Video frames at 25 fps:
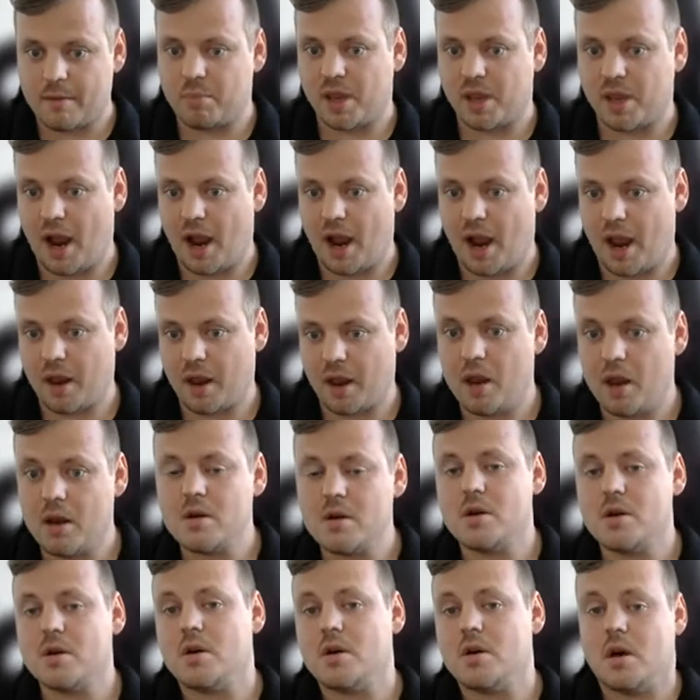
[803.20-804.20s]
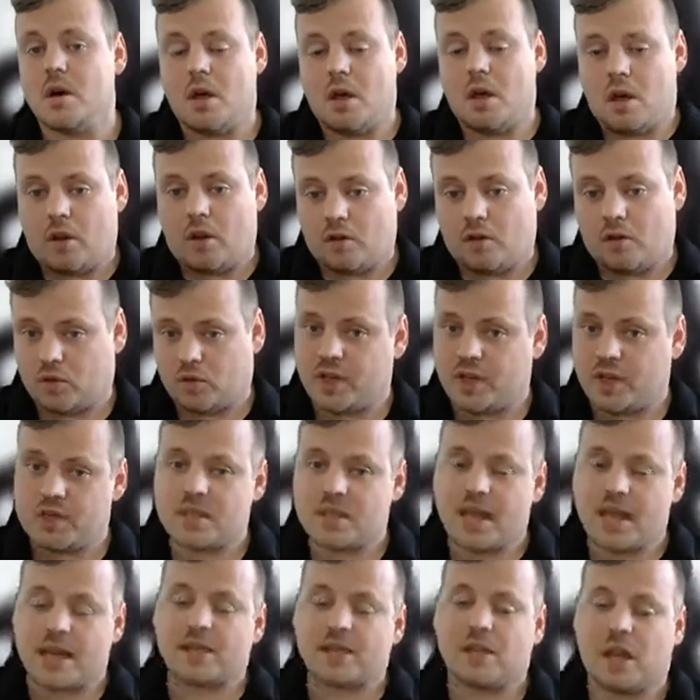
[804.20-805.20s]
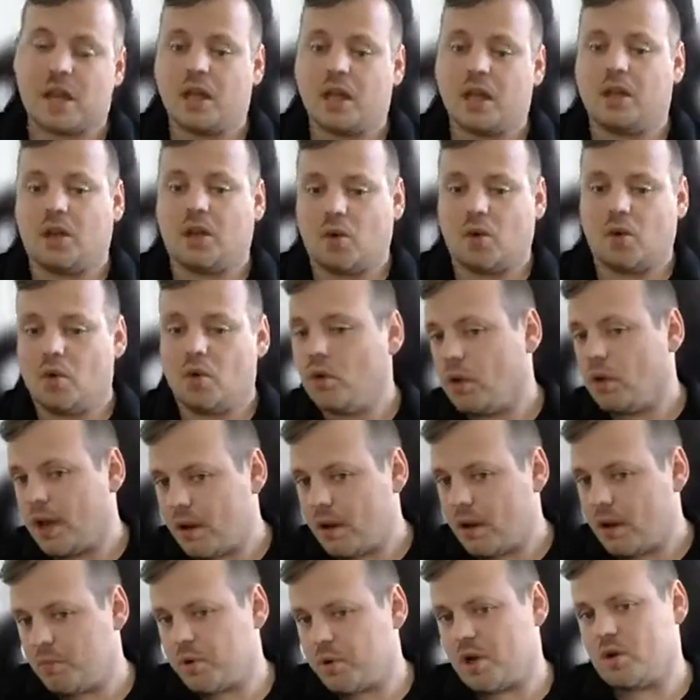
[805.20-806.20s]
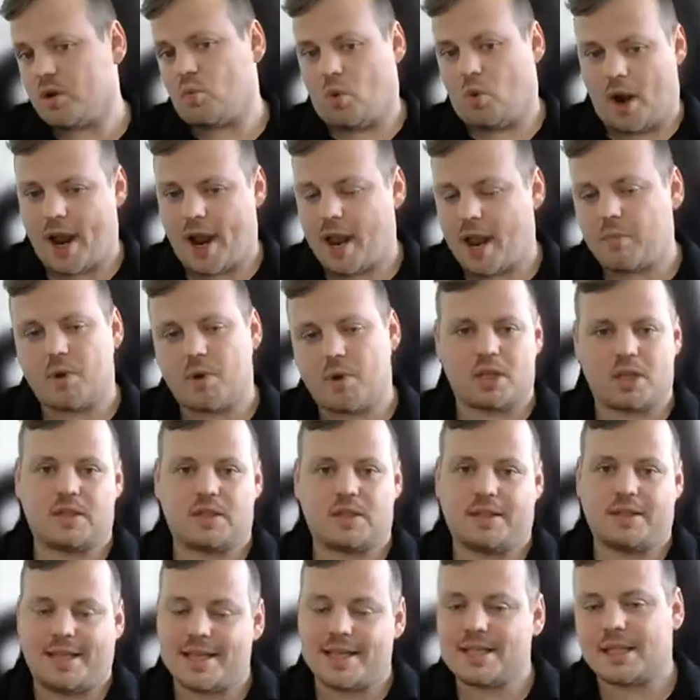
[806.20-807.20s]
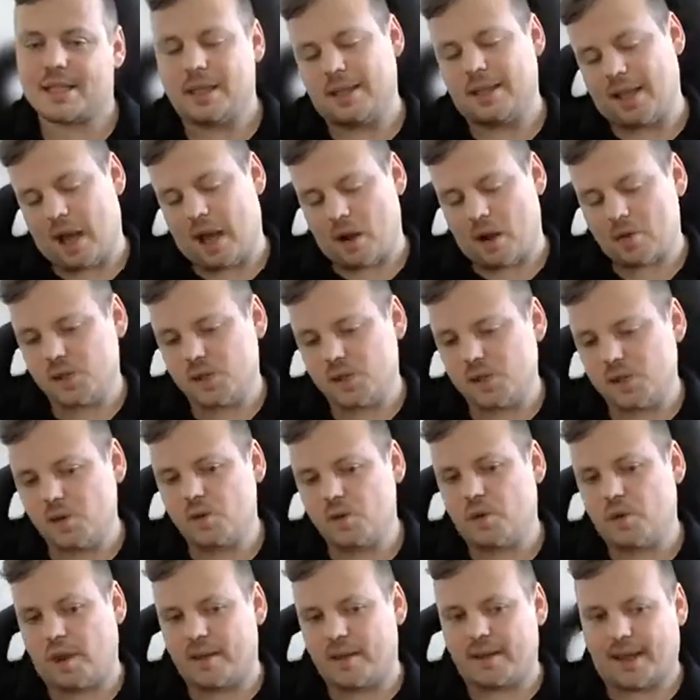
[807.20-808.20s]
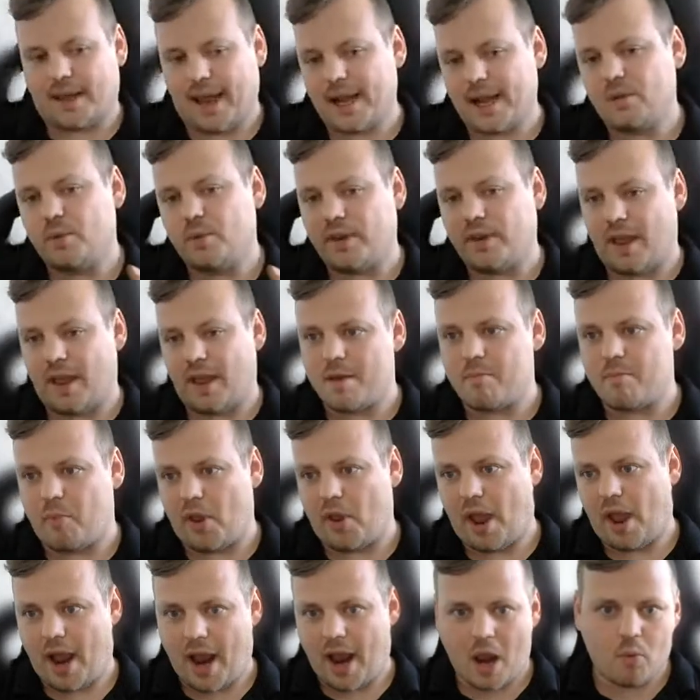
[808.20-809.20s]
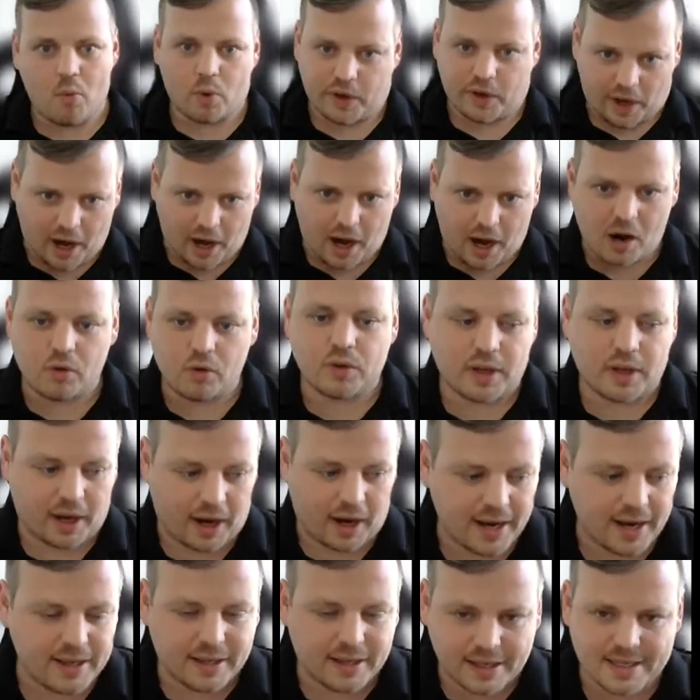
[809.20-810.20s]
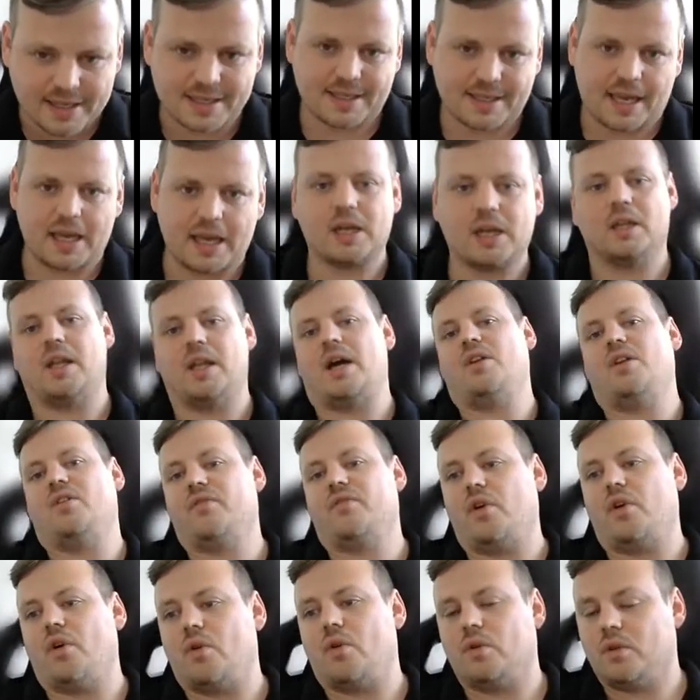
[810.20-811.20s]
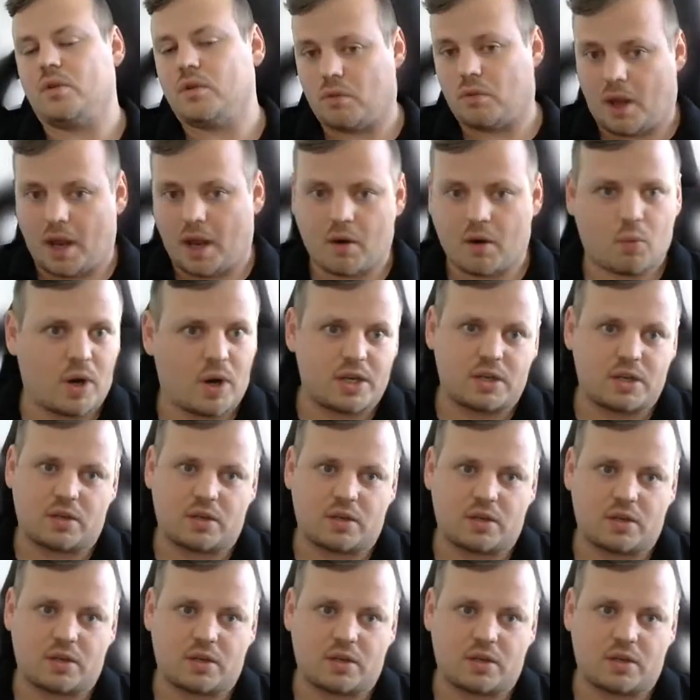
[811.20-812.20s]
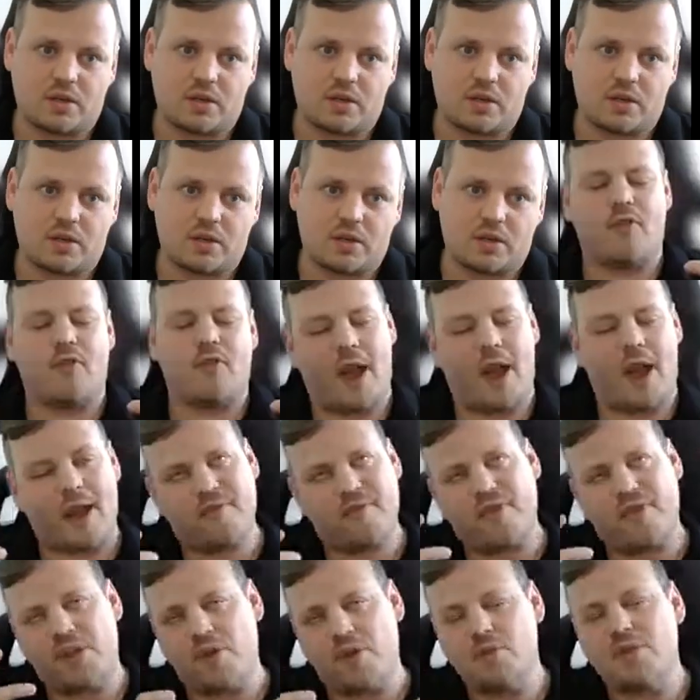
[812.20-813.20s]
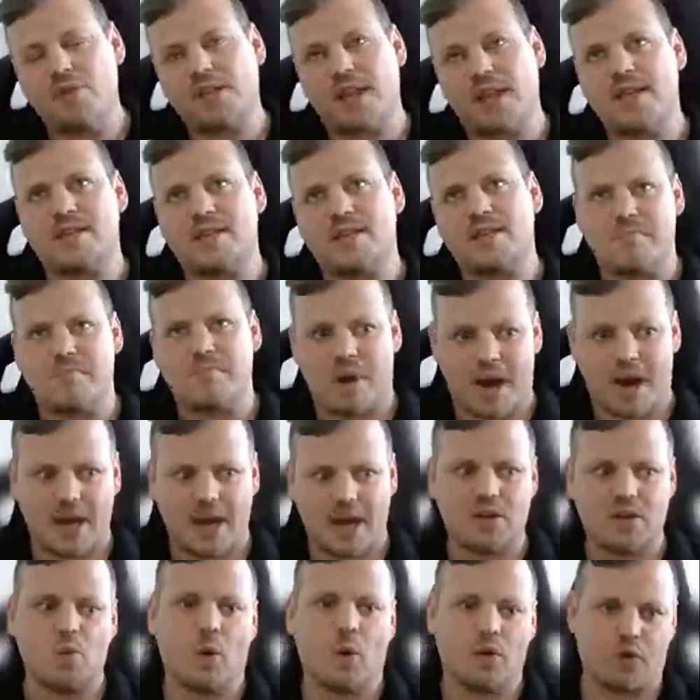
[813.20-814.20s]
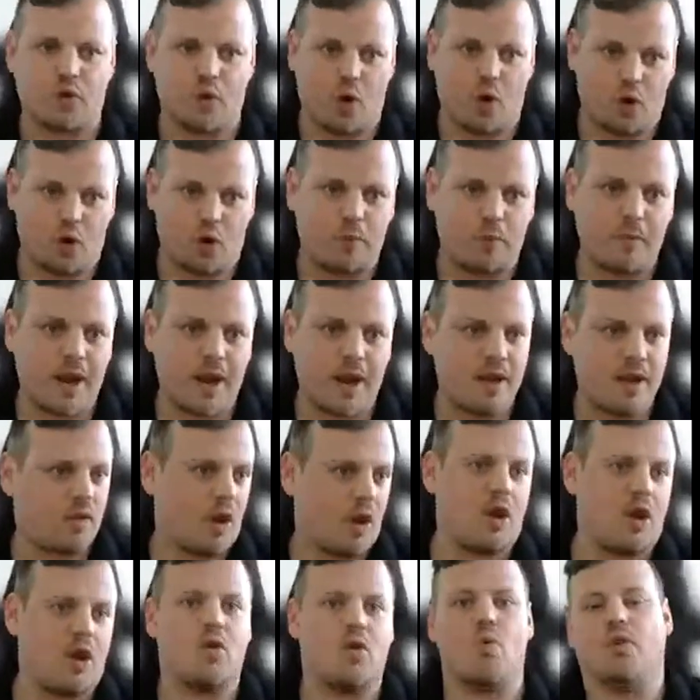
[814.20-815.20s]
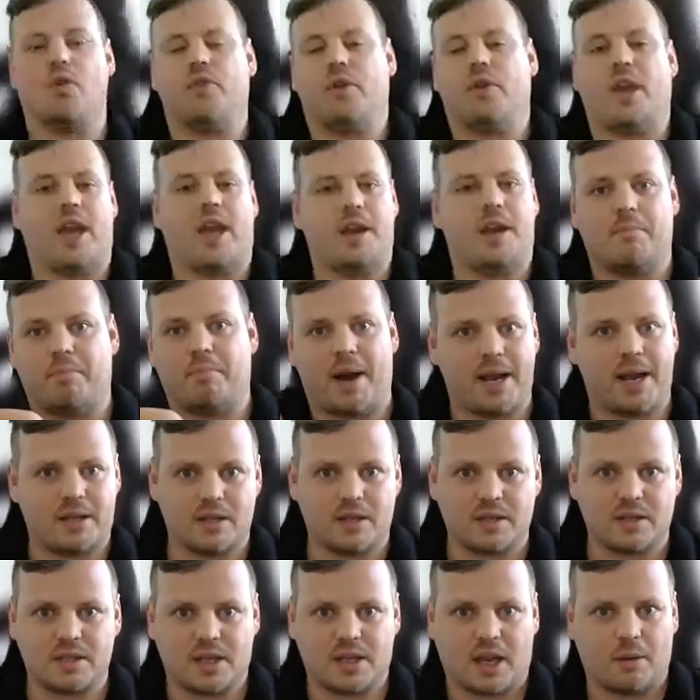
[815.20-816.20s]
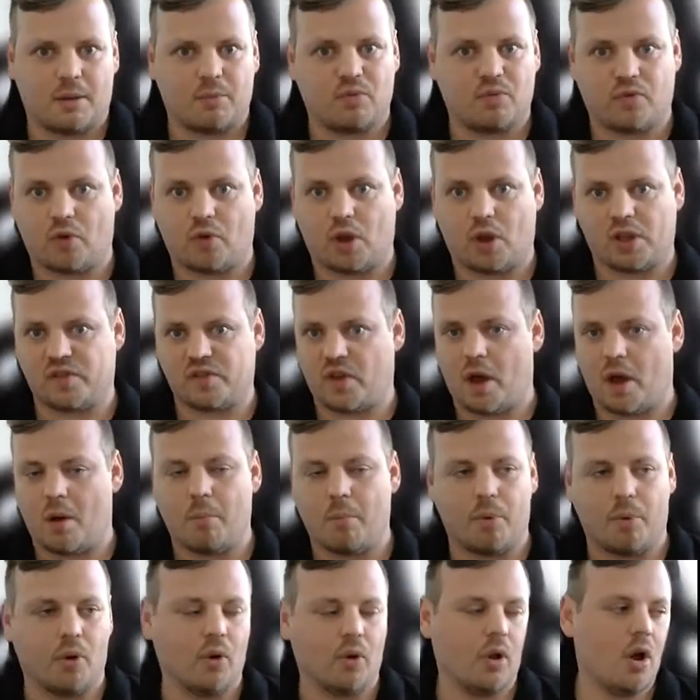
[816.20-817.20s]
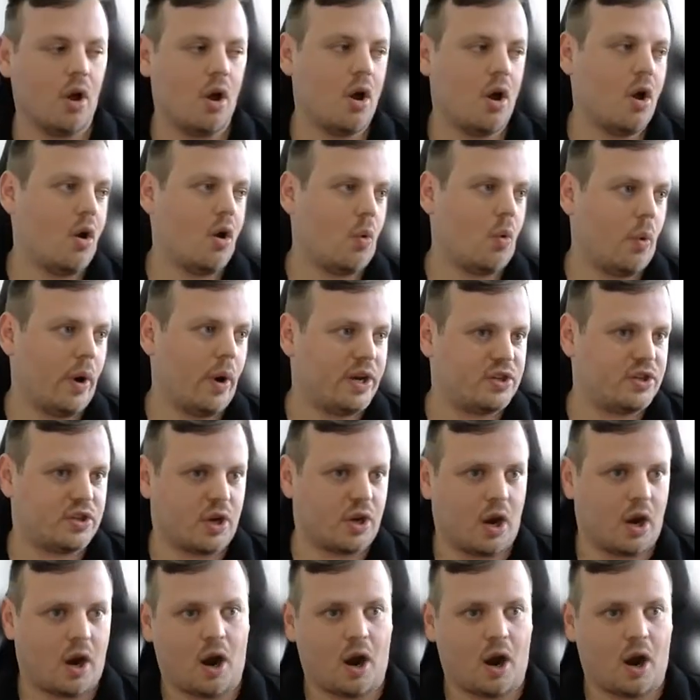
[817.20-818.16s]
API. So this is actually really cool. Why? Because this allows you to interact with the API without writing a single line of code. Because if you have a use case in mind you want to automate, you want to create a Python script, for example, which